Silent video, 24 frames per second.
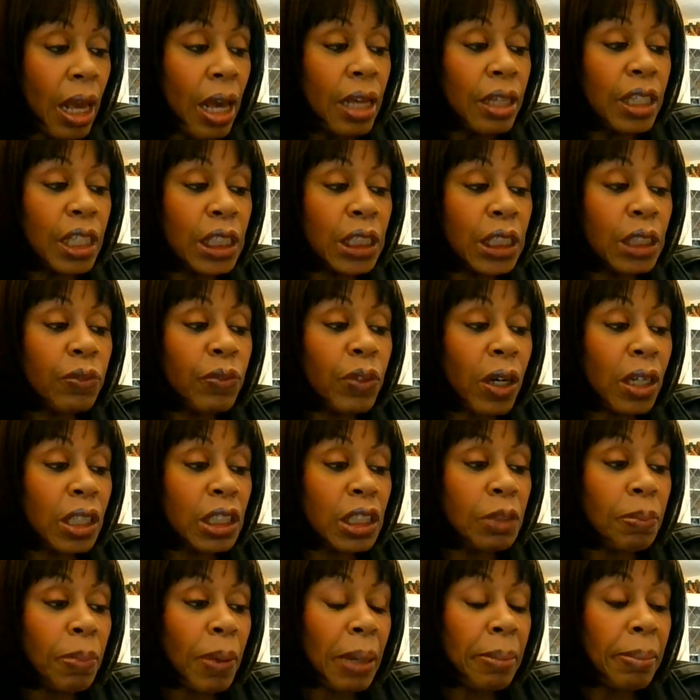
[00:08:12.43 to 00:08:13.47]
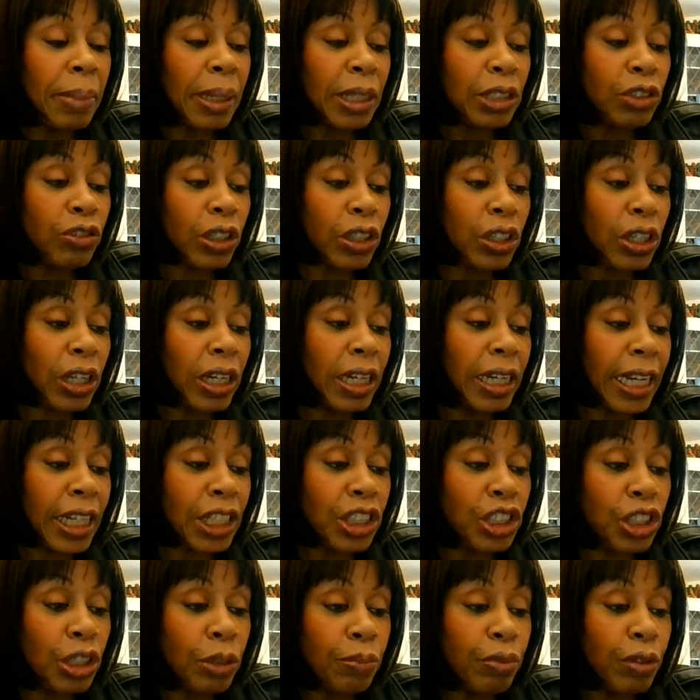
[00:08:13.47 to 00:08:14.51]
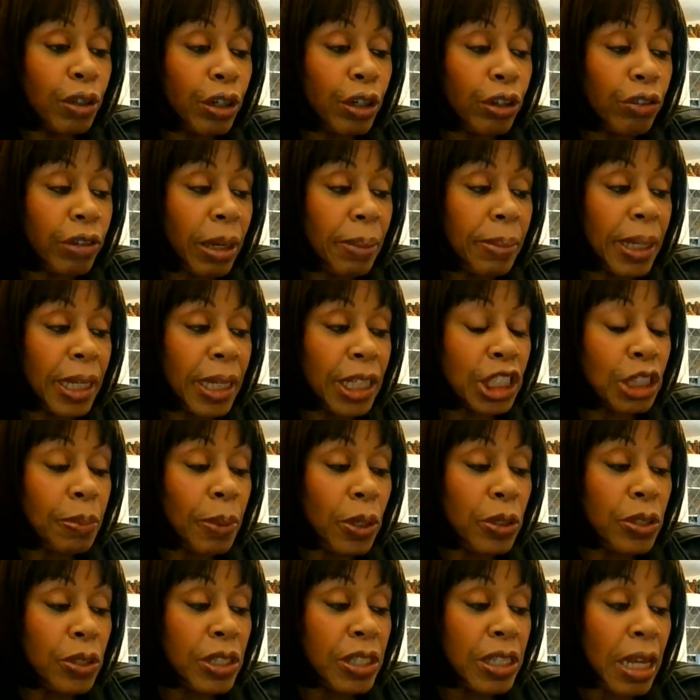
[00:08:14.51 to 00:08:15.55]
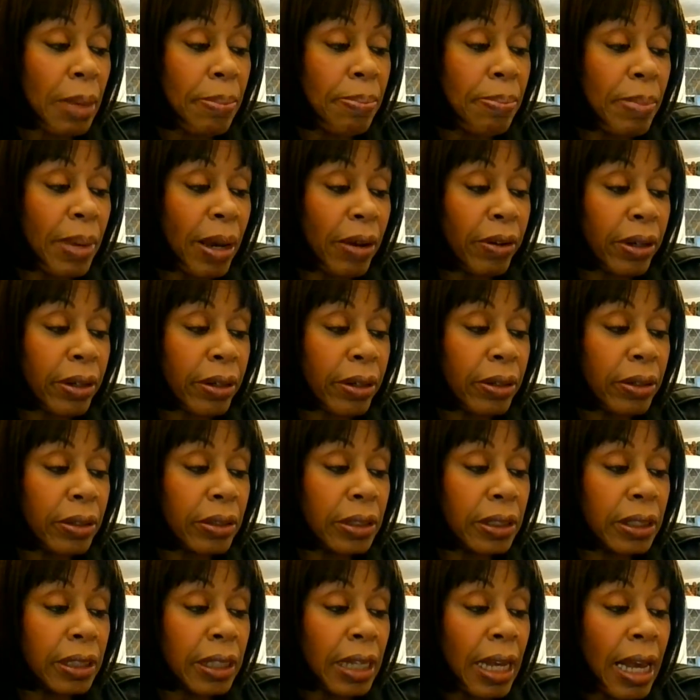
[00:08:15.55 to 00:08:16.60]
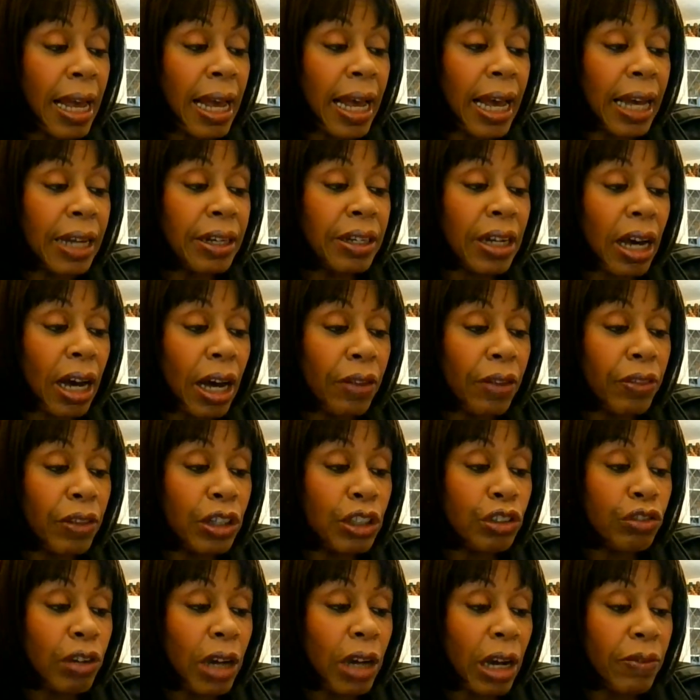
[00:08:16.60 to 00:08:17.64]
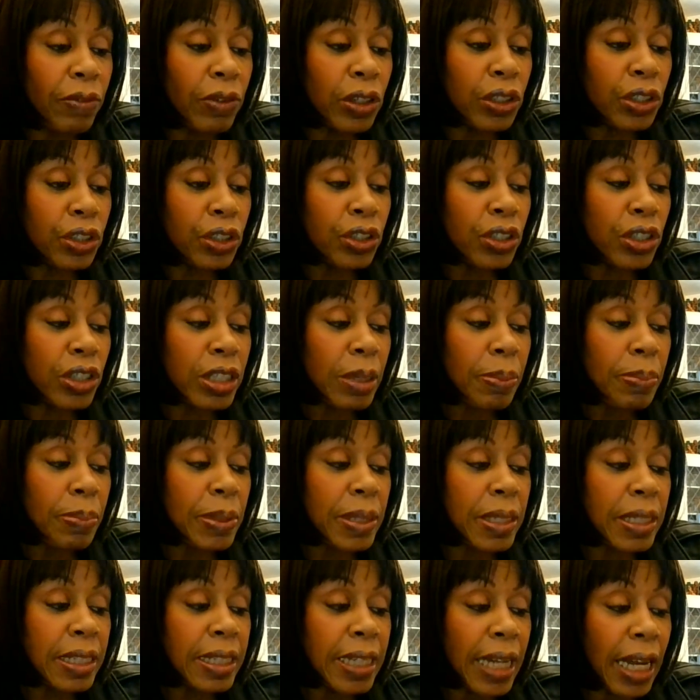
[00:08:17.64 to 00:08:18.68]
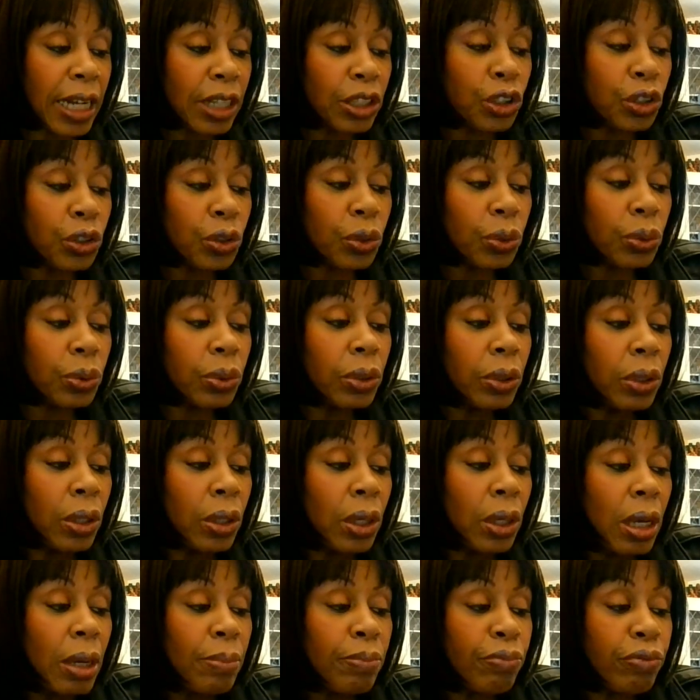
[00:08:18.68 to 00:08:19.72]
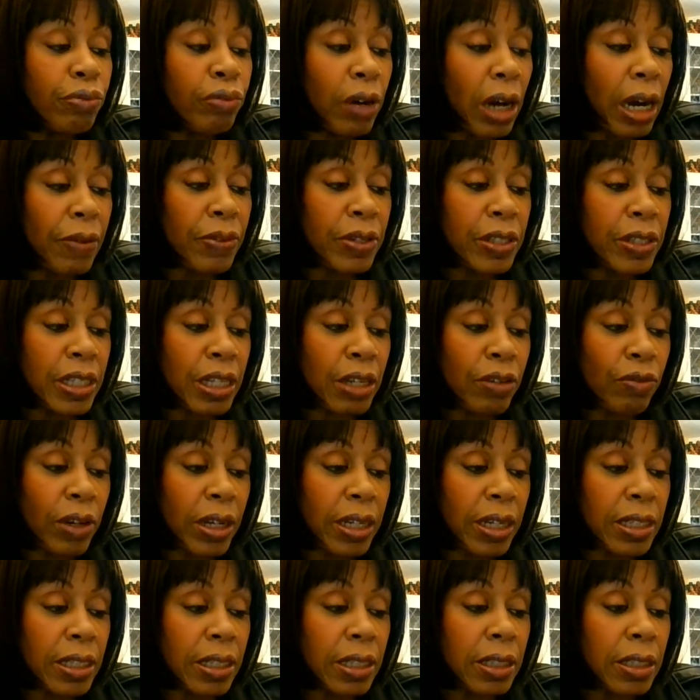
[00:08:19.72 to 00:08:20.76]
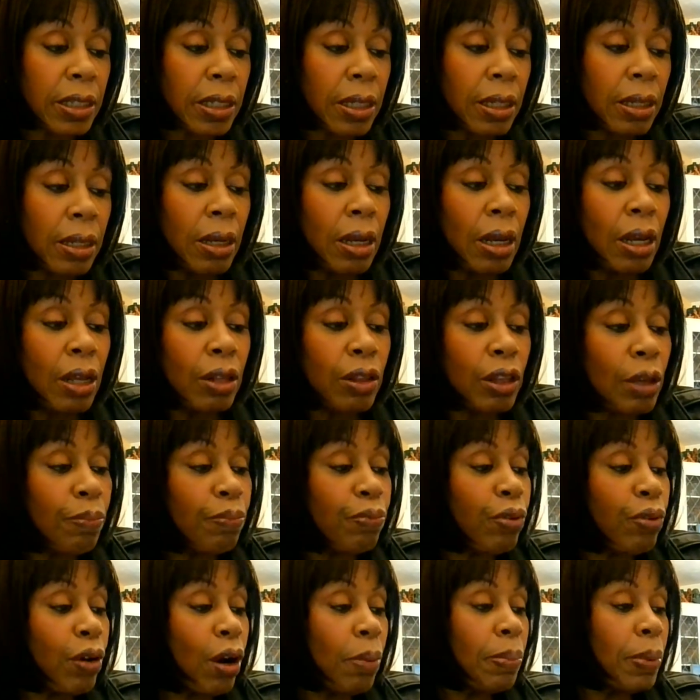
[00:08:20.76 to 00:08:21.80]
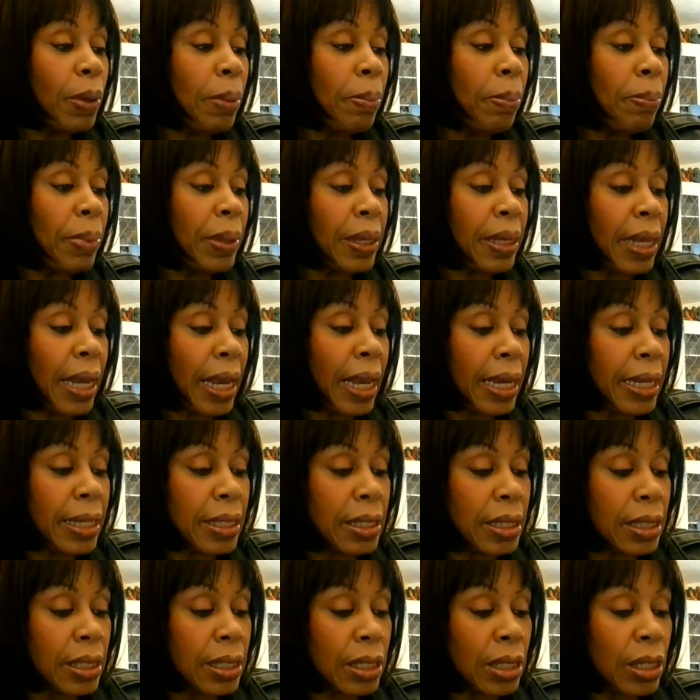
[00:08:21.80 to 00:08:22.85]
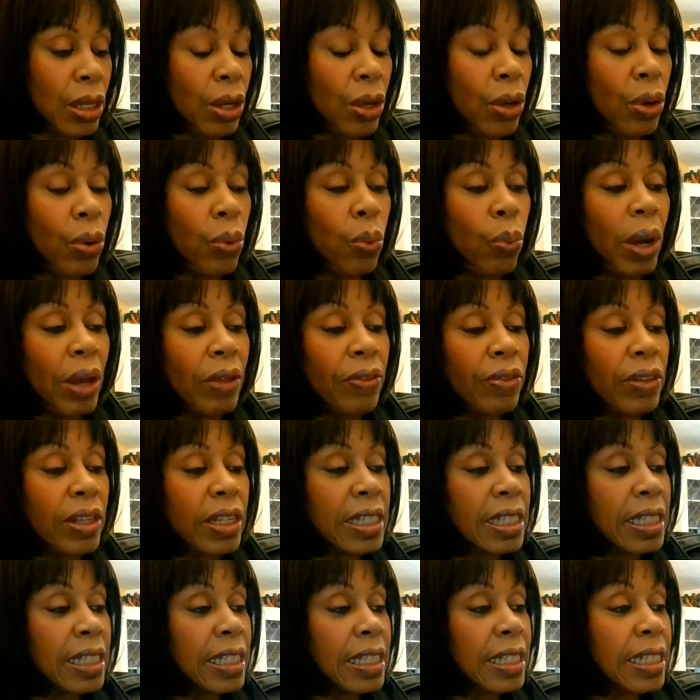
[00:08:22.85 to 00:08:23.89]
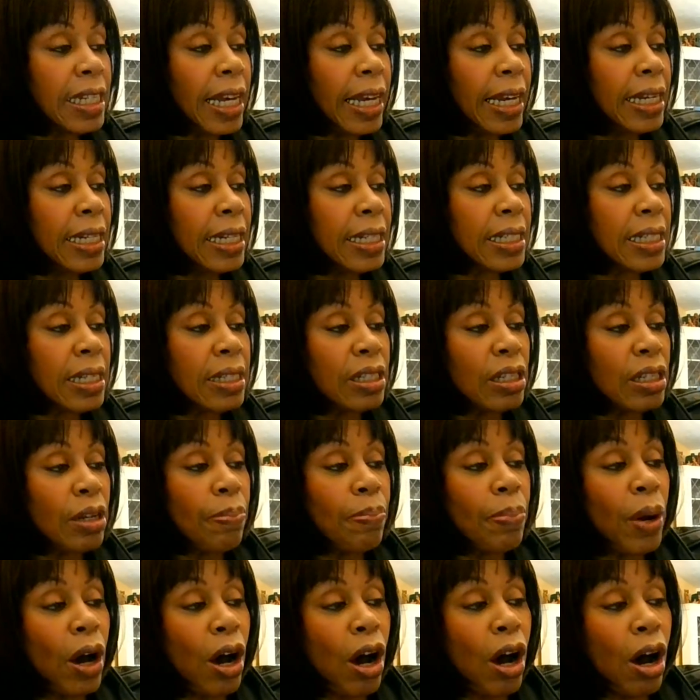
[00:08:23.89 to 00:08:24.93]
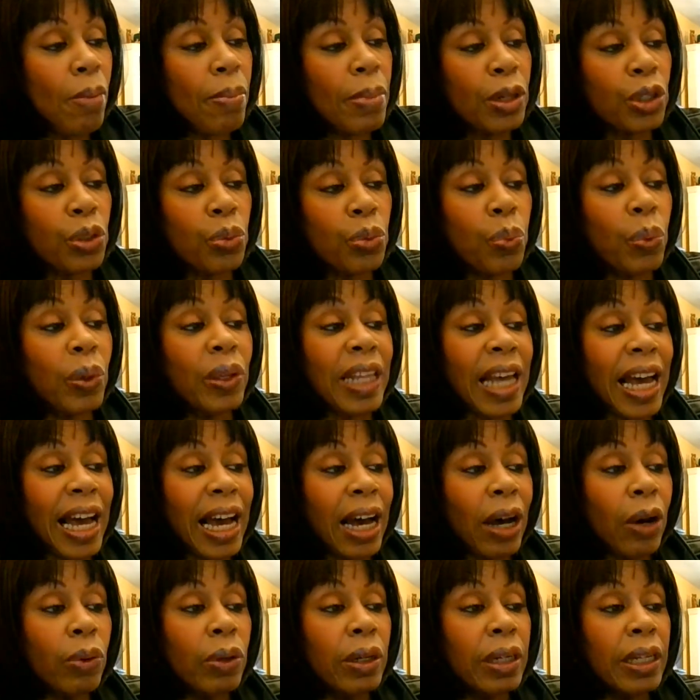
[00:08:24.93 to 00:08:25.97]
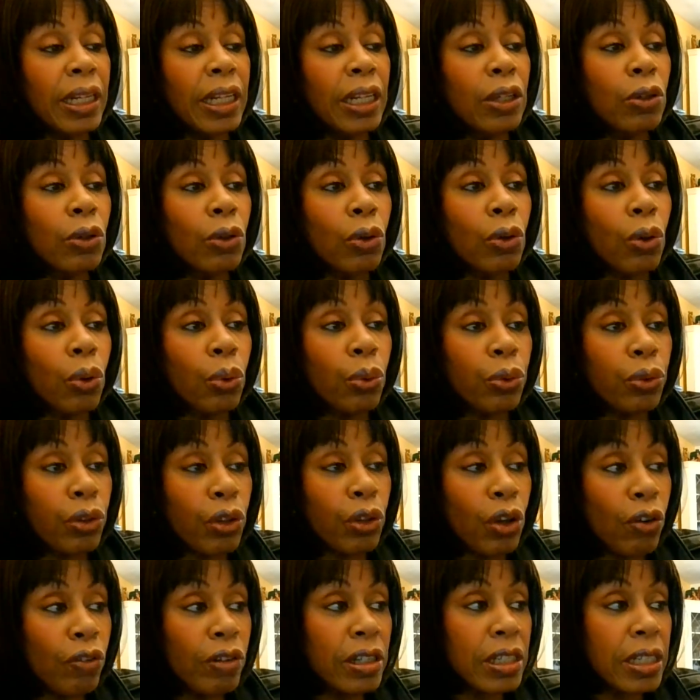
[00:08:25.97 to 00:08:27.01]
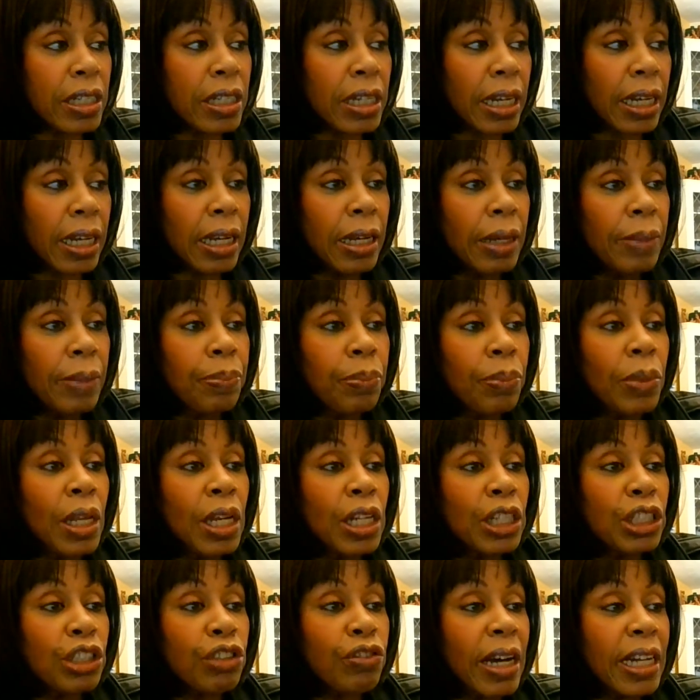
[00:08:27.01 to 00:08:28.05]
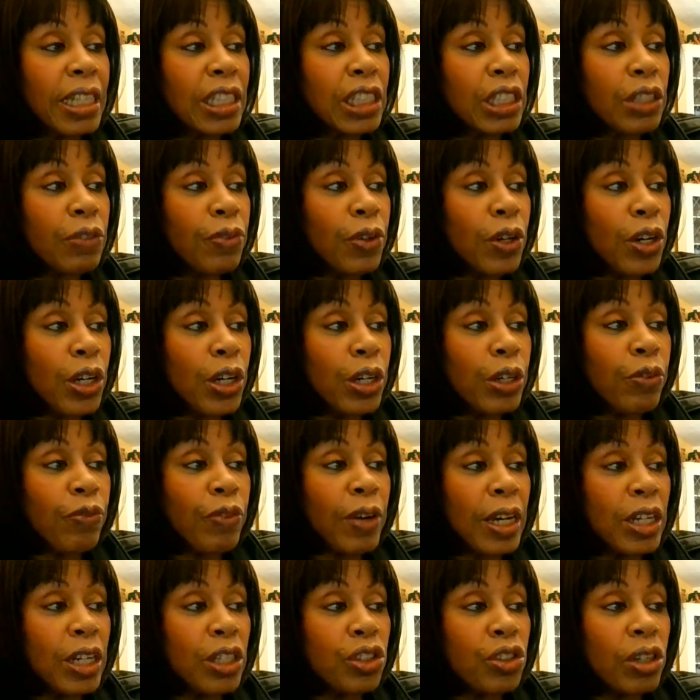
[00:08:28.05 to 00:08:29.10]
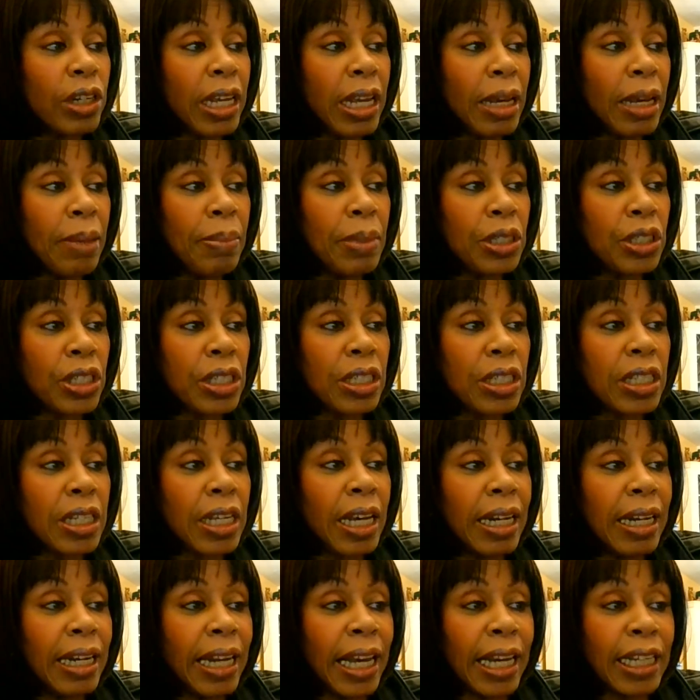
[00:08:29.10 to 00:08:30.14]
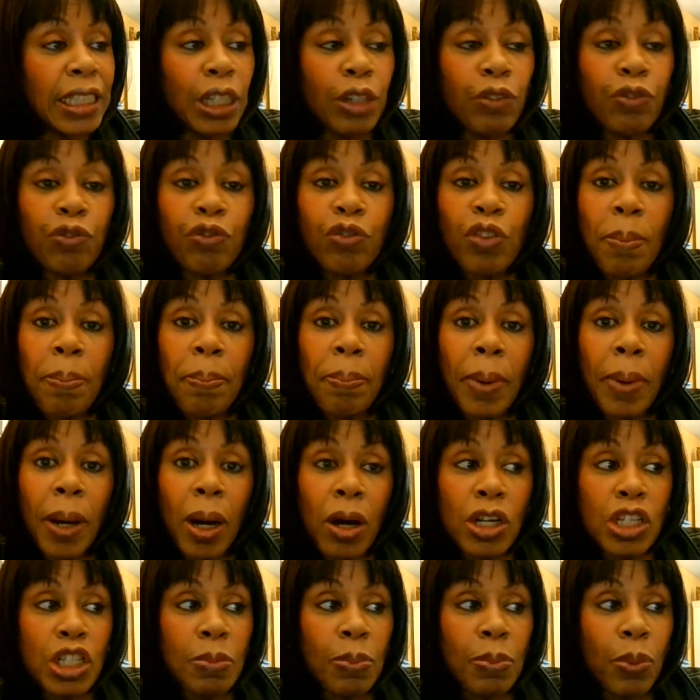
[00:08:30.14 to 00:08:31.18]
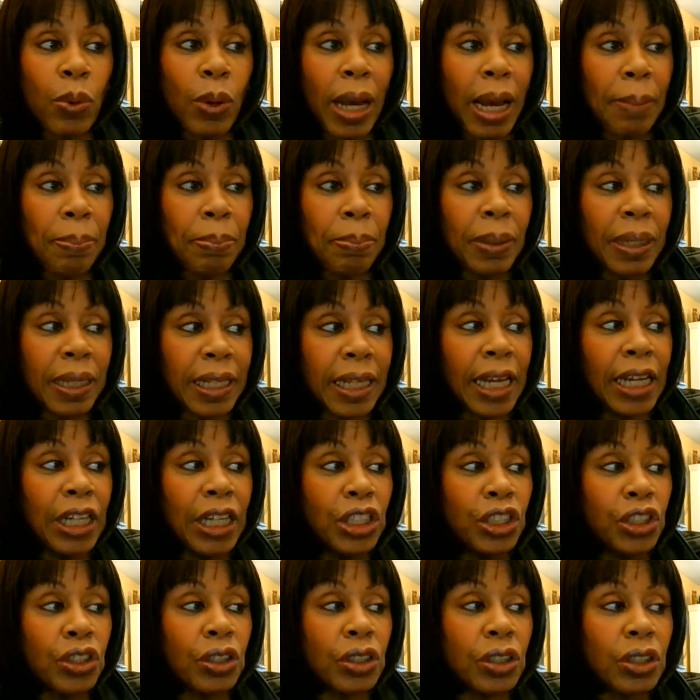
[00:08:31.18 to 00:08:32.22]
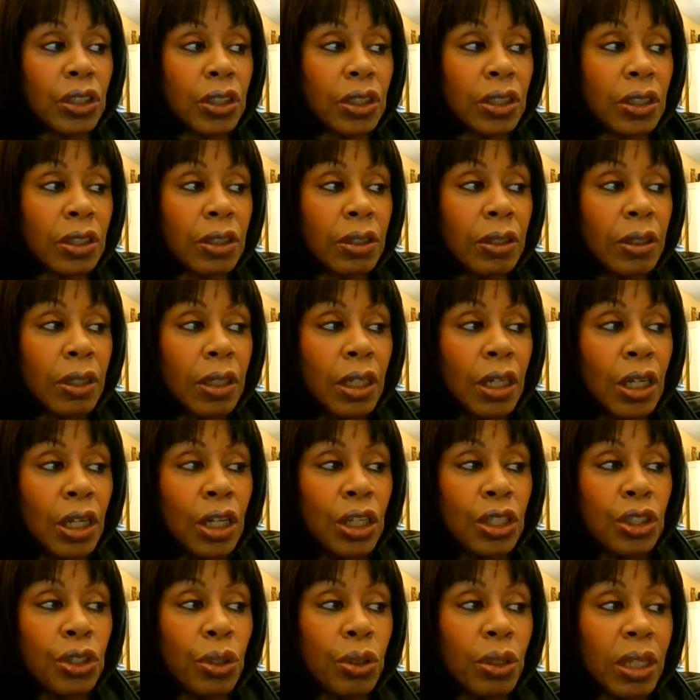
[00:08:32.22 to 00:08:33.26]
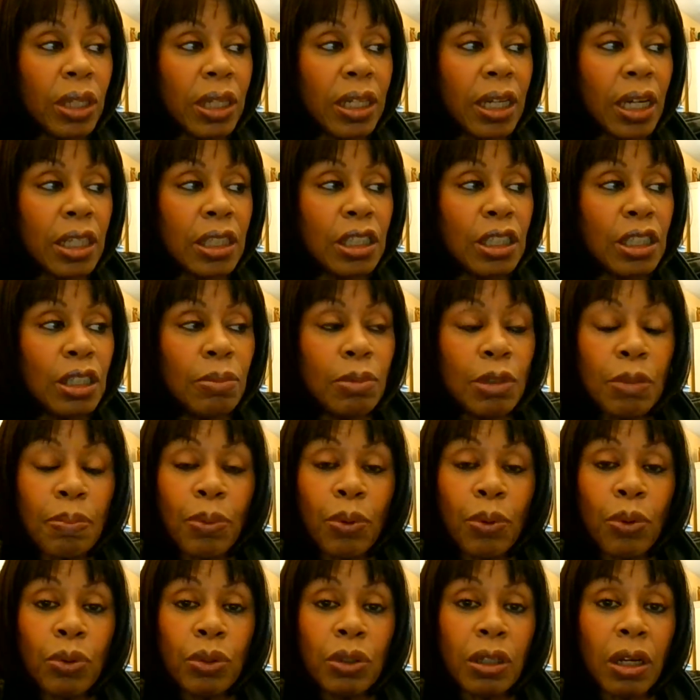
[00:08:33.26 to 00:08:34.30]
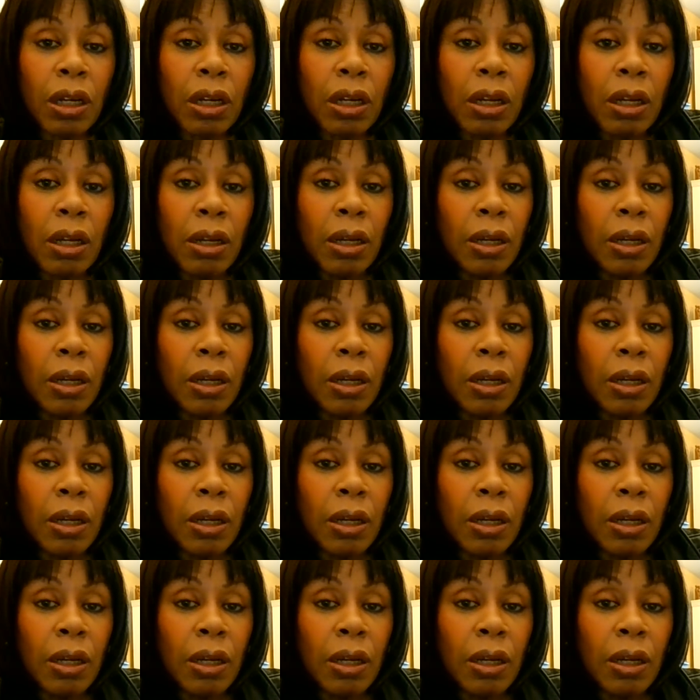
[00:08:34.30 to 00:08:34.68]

This vast biometric collection program exposes Americans and other travellers to substantial privacy risks. The problem begins when the State Department, without legal authority, transferred facial images collected from passport applications to the Customs Border.